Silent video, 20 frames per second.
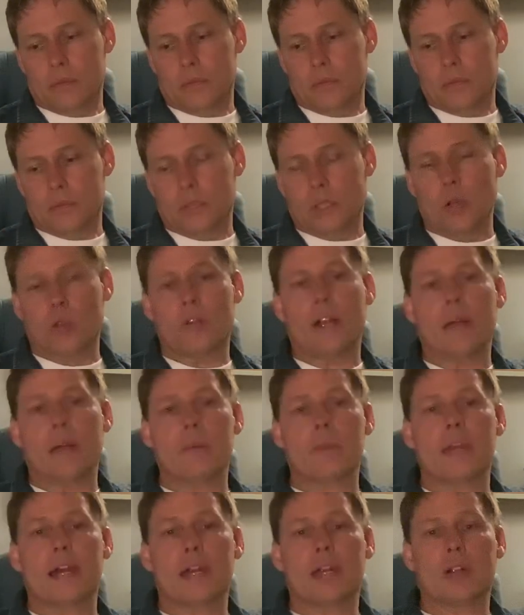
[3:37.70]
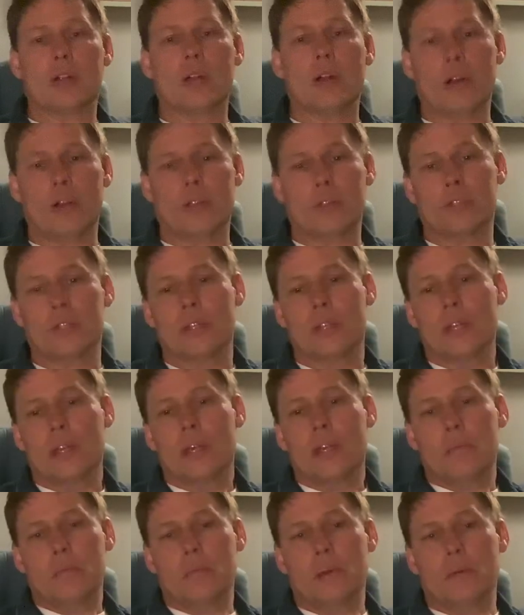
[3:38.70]
No Crown Without a Cross.
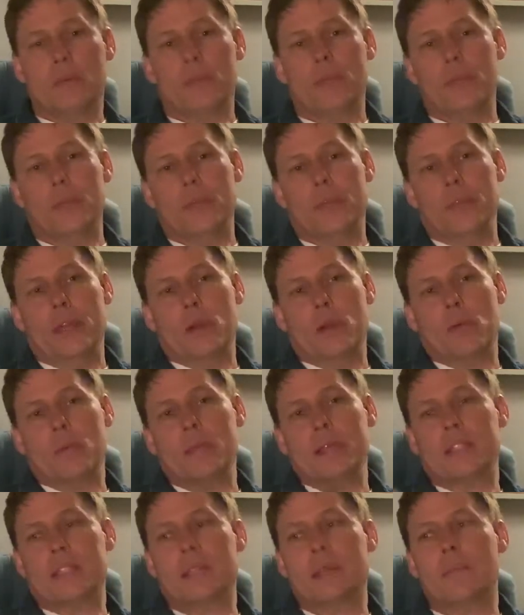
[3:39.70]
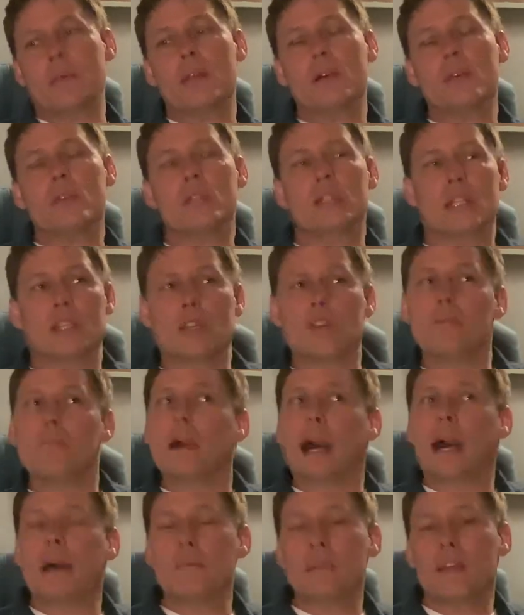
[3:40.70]
But there will be some of those that you
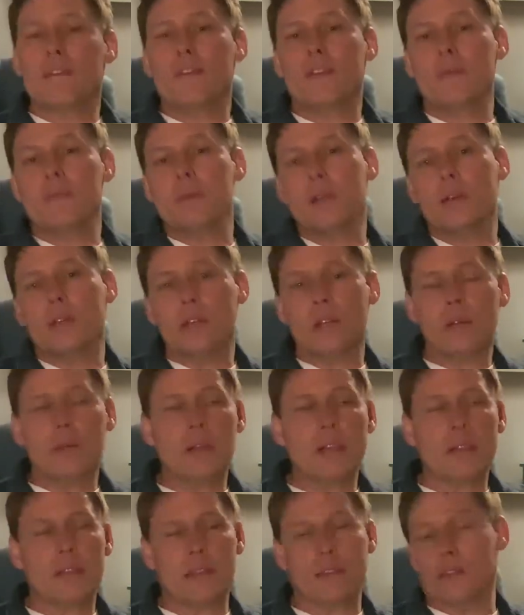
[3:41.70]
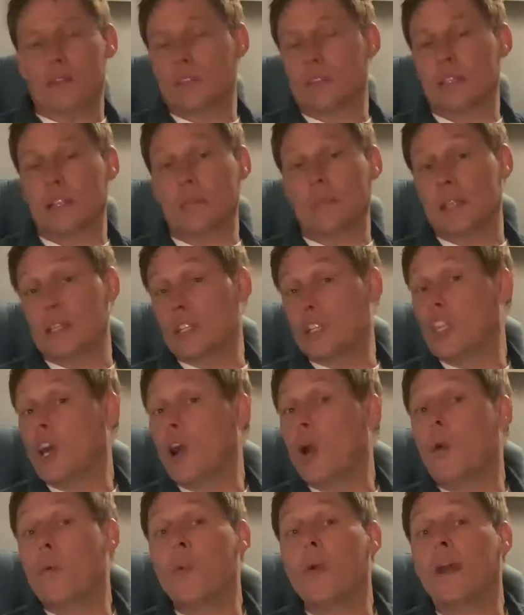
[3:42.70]
might be familiar with, and there's some that
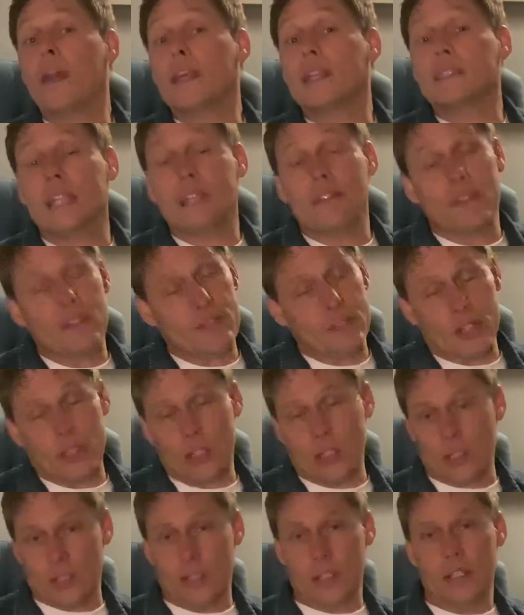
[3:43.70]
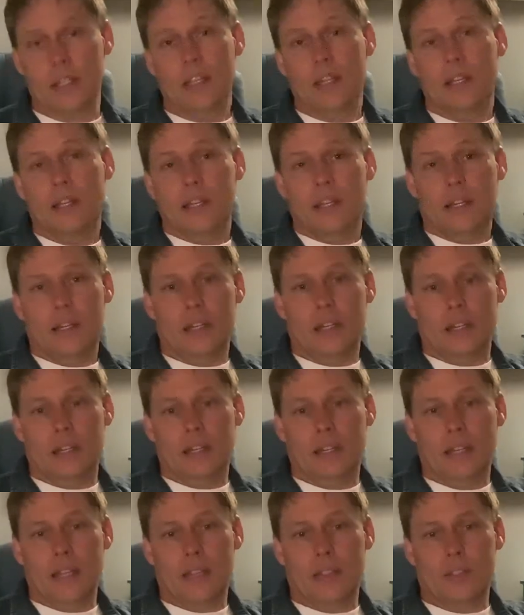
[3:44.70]
no one has ever even heard.
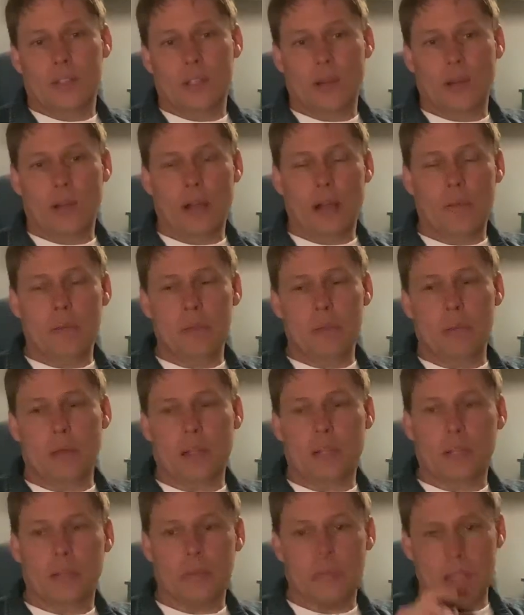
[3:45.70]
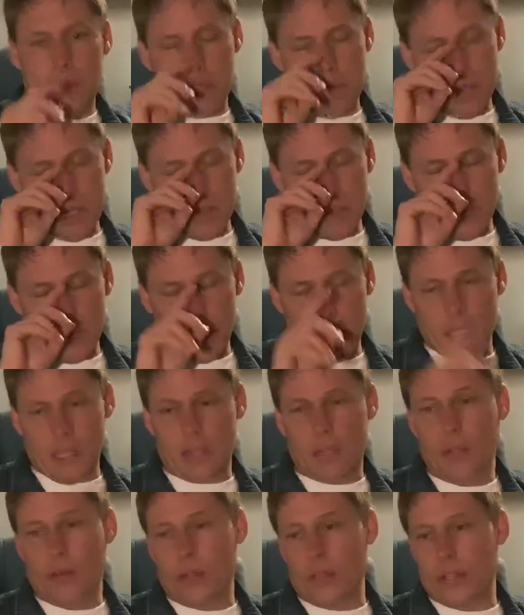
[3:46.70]
And so I'll be working with Missy to
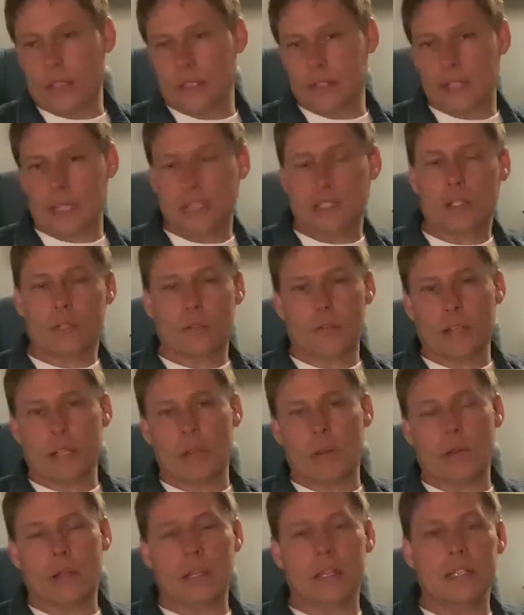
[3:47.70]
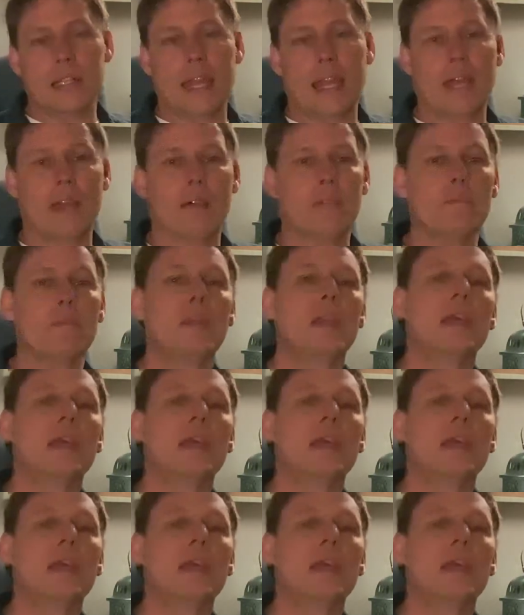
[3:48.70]
get all these things recorded down